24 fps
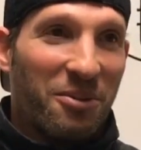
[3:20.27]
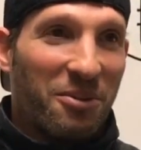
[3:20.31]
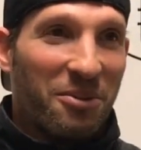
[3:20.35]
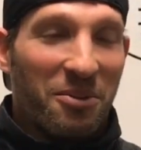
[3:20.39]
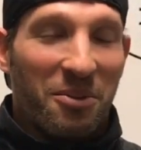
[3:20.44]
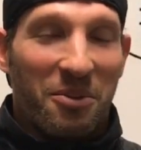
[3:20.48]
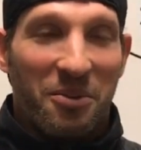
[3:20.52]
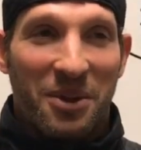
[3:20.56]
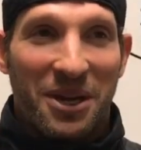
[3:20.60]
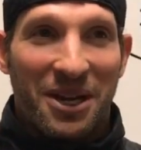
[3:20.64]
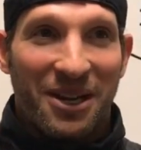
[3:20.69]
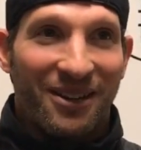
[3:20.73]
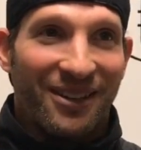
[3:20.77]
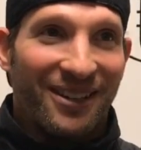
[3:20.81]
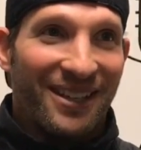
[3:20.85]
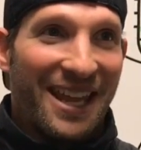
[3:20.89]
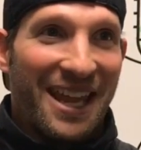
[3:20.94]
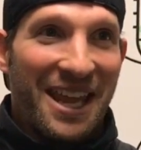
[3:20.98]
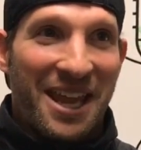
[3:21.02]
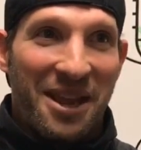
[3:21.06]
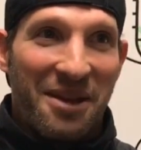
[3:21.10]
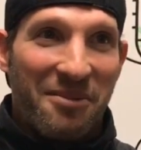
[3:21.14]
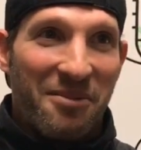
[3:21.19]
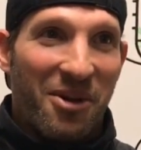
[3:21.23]
weird
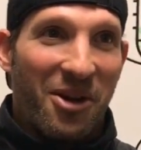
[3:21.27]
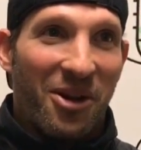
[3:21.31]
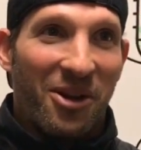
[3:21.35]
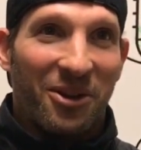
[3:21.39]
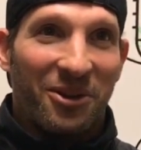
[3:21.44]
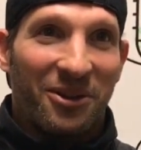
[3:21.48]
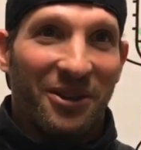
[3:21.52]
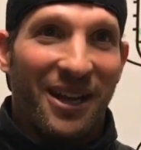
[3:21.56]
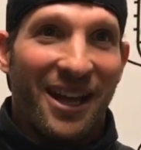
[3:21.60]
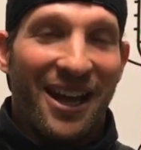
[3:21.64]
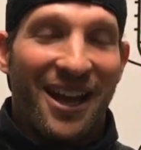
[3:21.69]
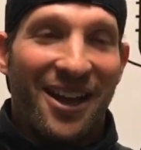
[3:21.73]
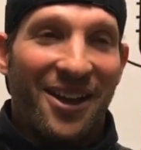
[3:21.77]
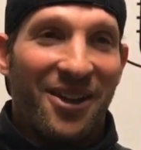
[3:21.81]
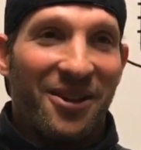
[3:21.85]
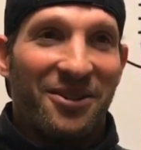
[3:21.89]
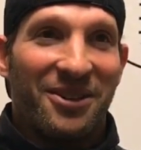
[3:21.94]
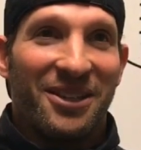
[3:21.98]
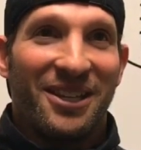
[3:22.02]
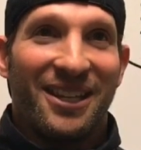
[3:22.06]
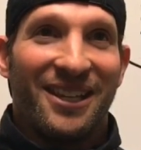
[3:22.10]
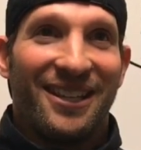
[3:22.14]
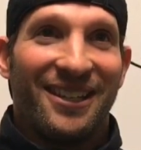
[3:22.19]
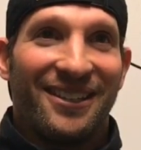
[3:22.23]
game all
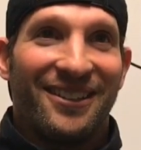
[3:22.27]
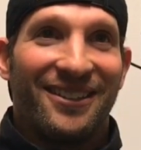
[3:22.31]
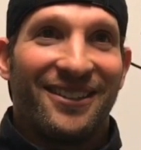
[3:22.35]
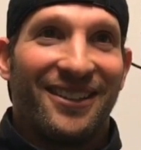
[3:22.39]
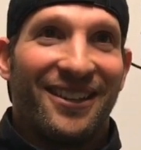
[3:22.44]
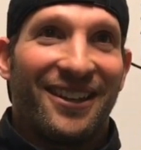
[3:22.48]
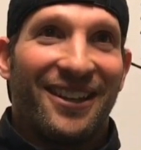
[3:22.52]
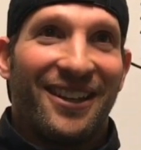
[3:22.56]
around, and